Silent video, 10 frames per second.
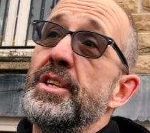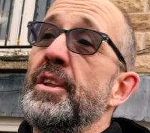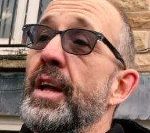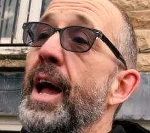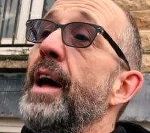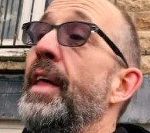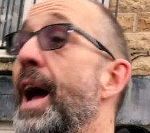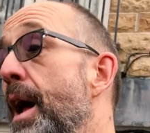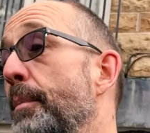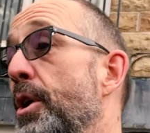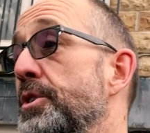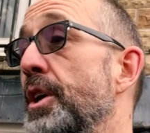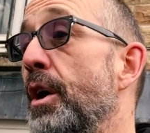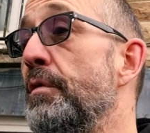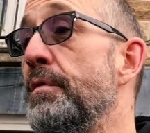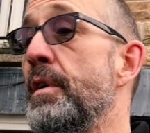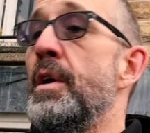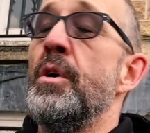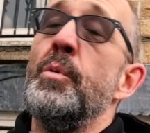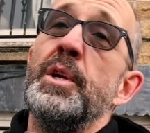to the guy that I bought it off,
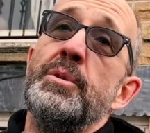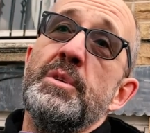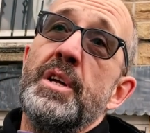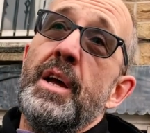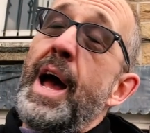which was a